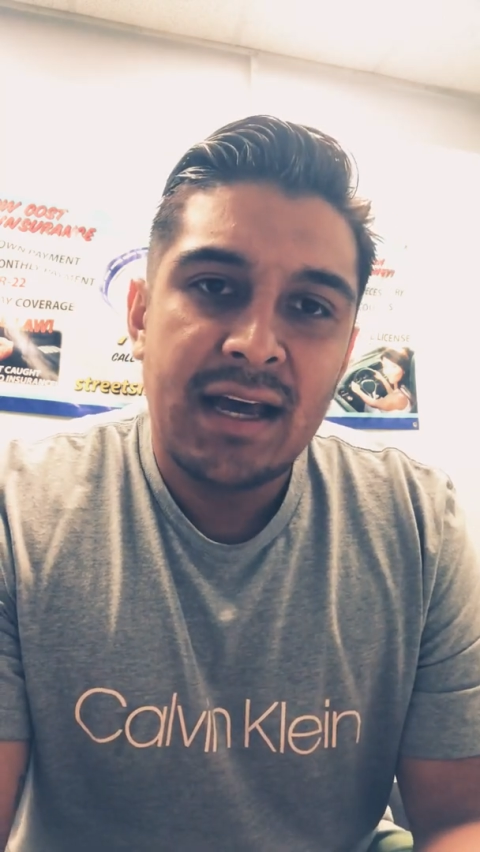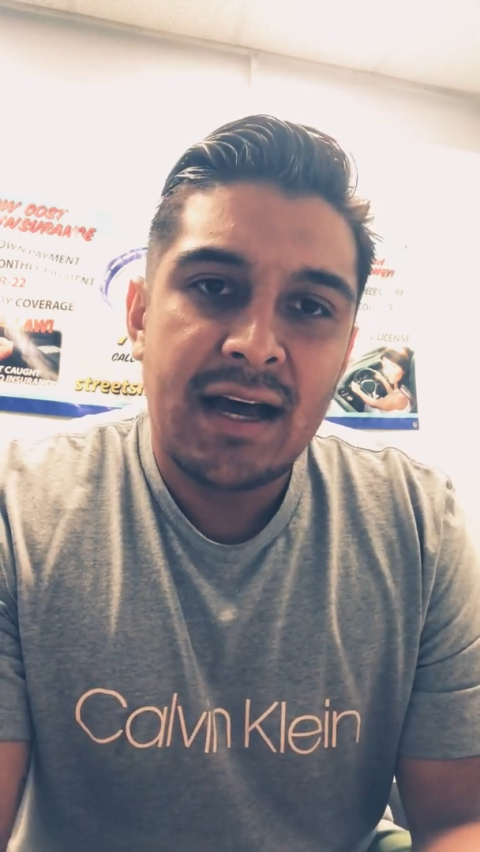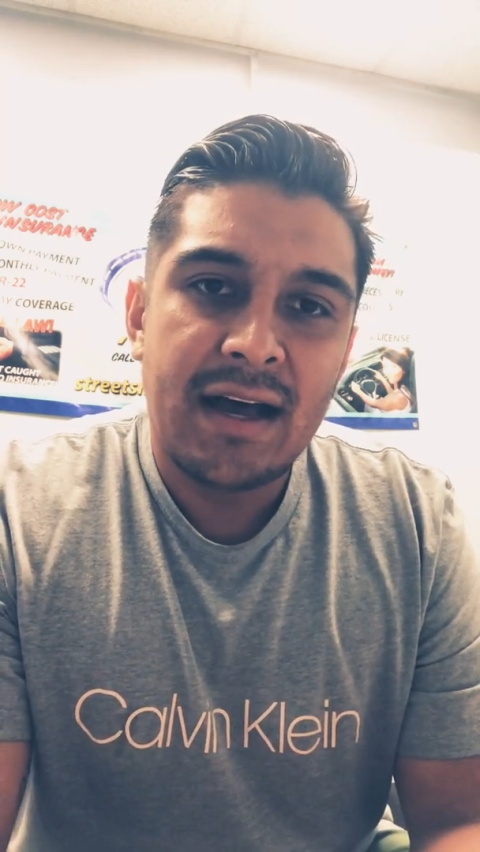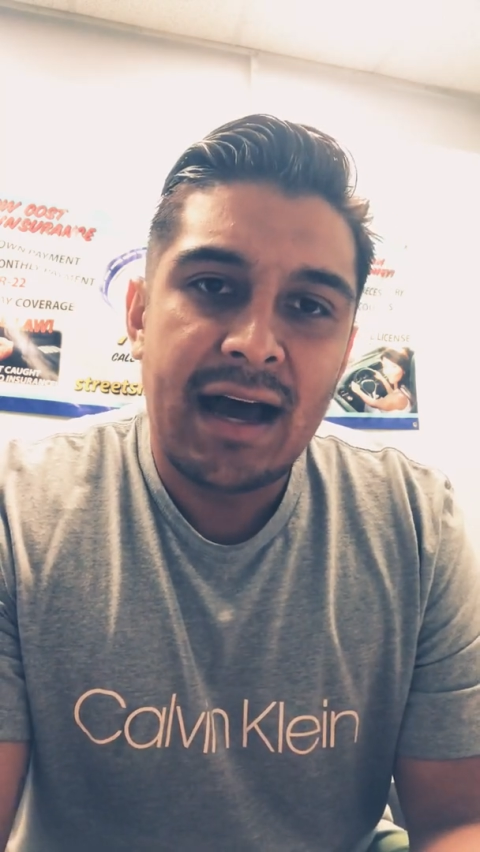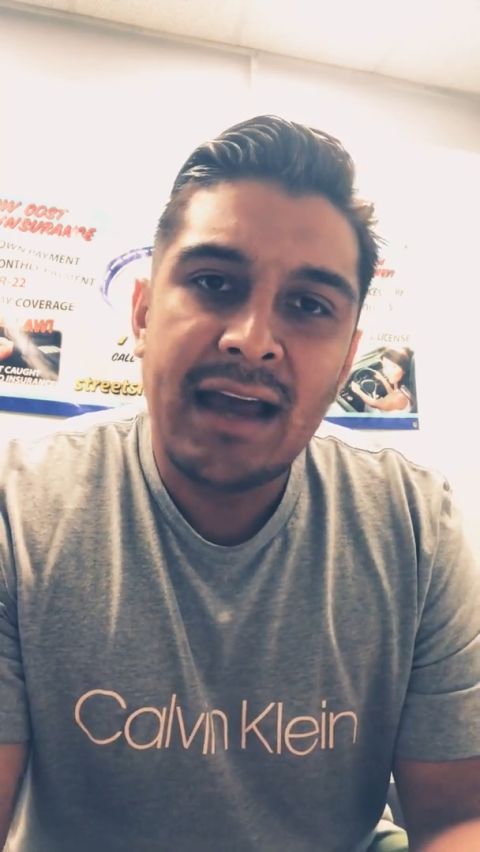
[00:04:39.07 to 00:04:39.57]

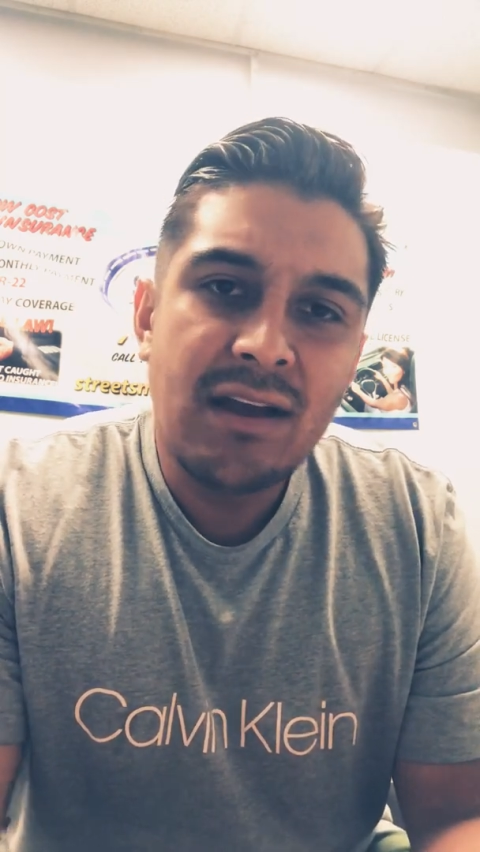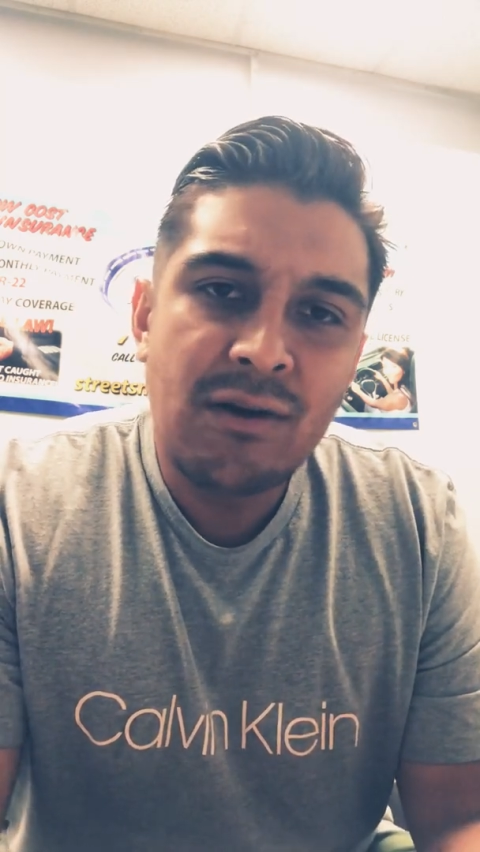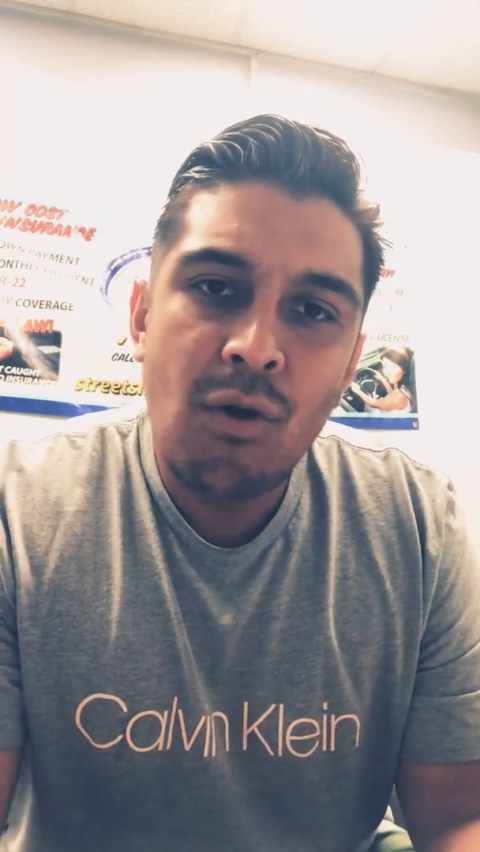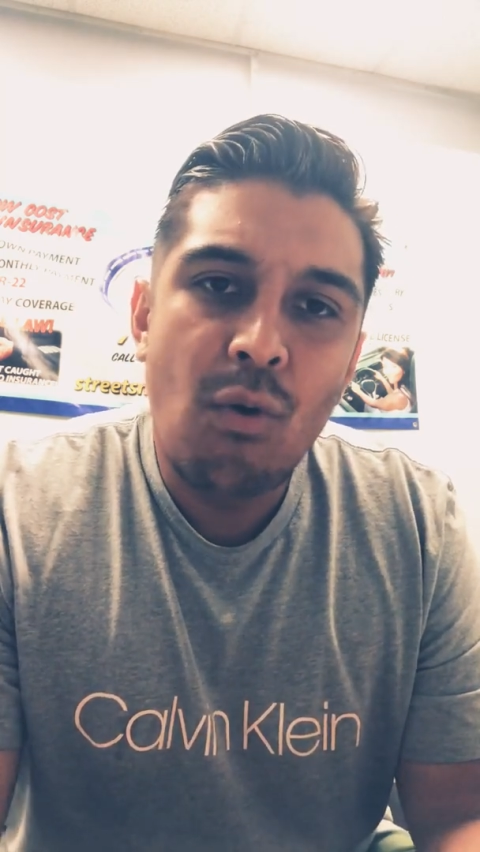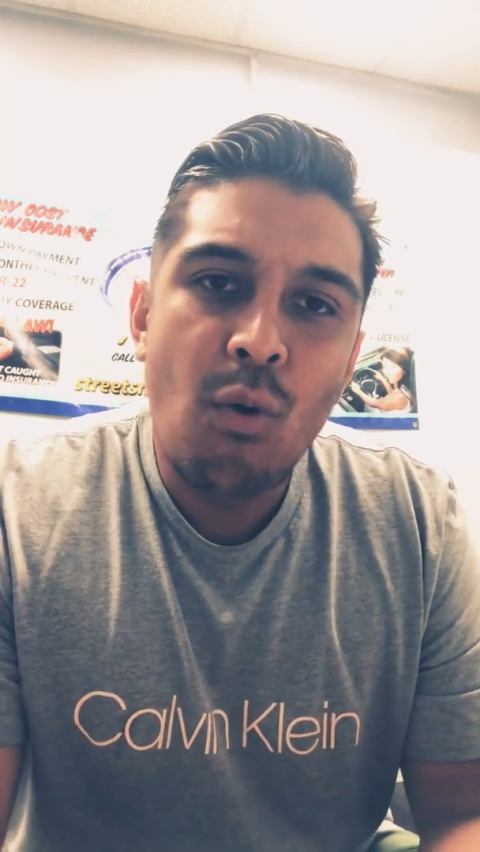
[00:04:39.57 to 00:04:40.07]
I
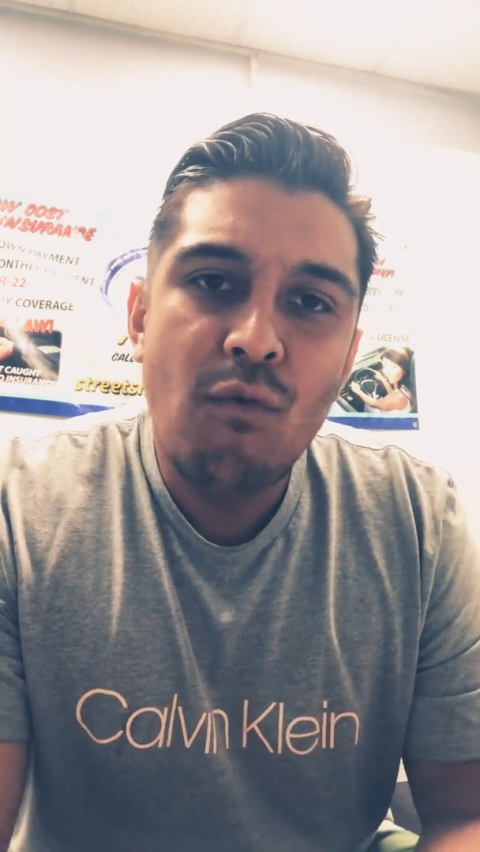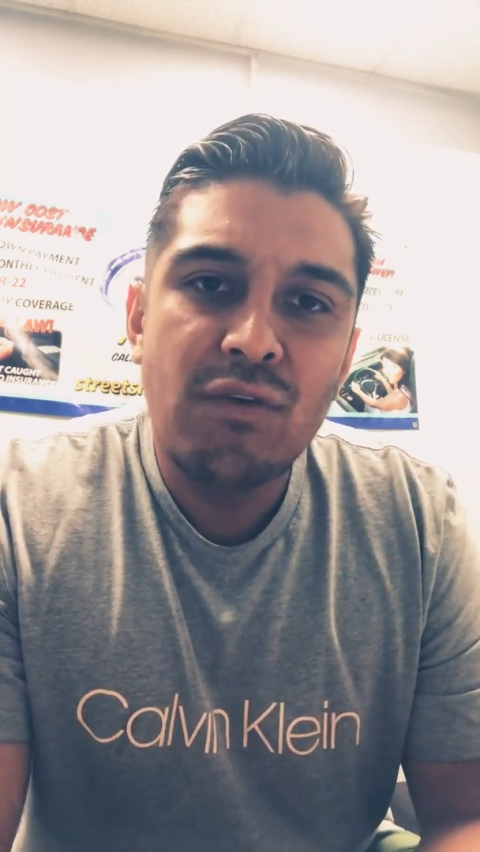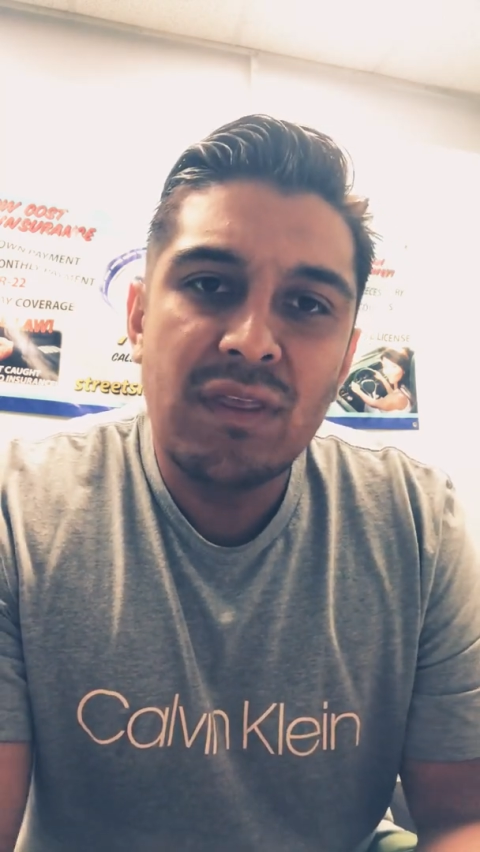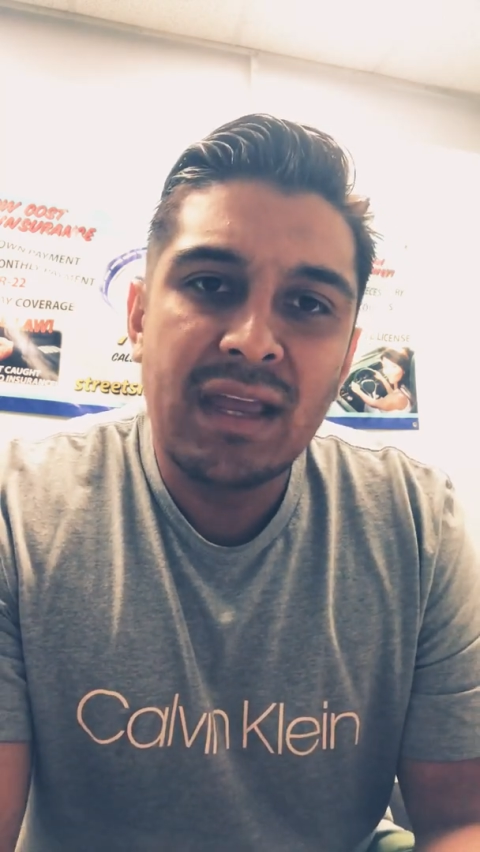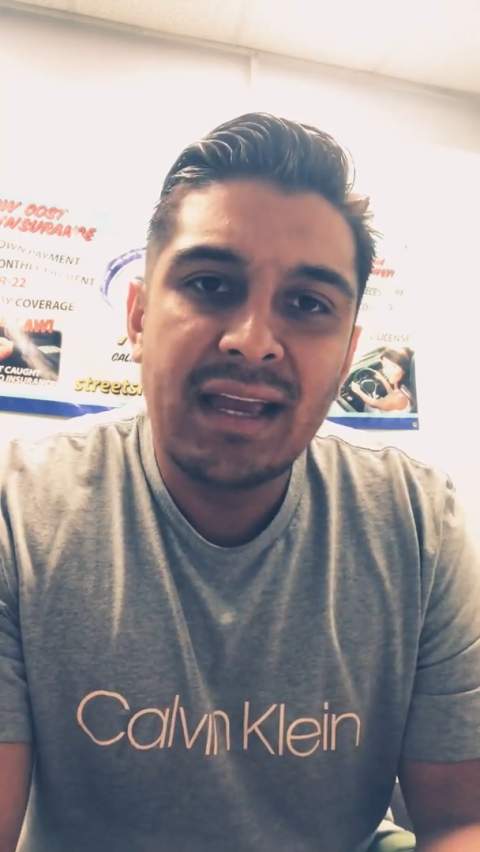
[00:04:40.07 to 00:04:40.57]
go
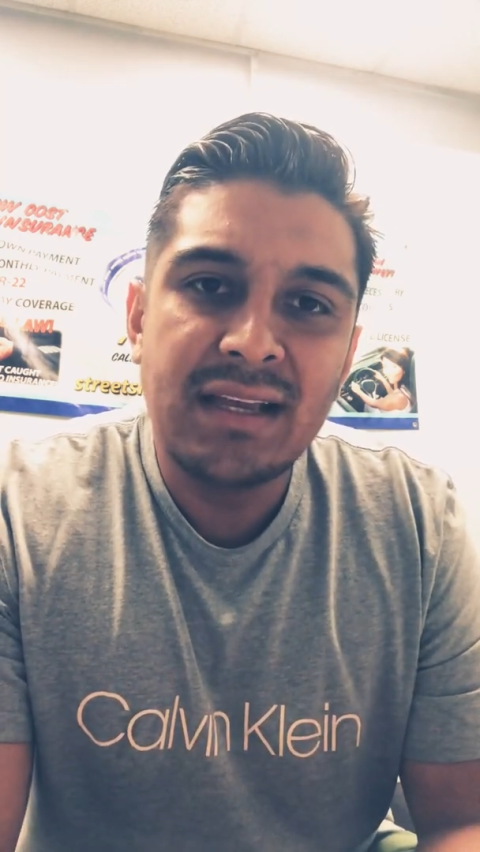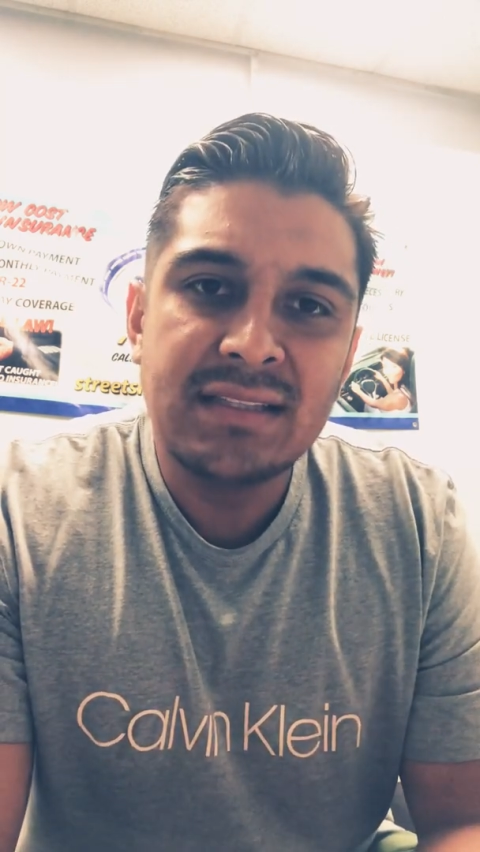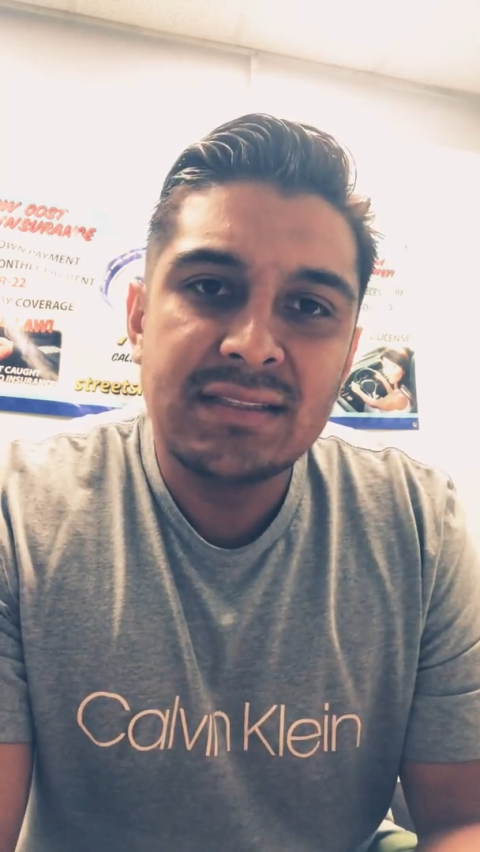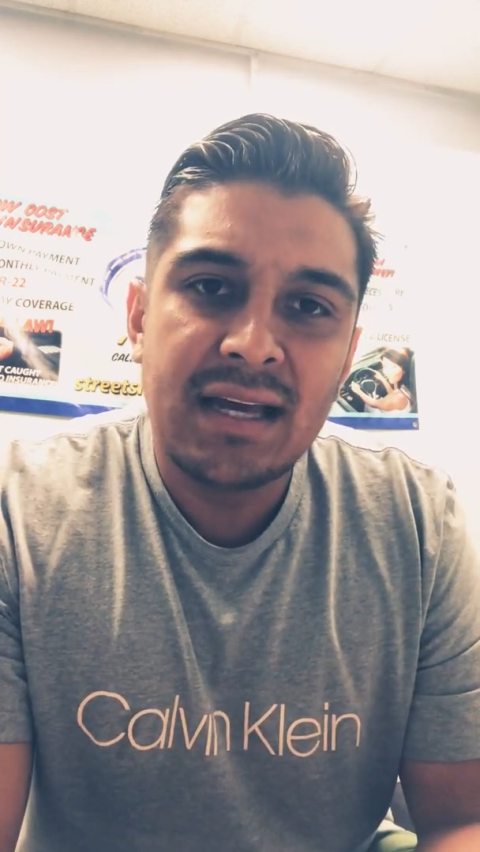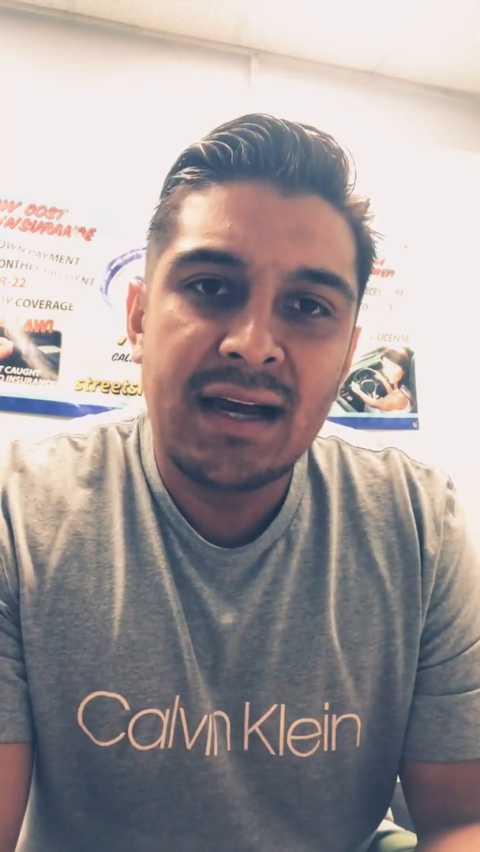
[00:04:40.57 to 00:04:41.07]
over the case.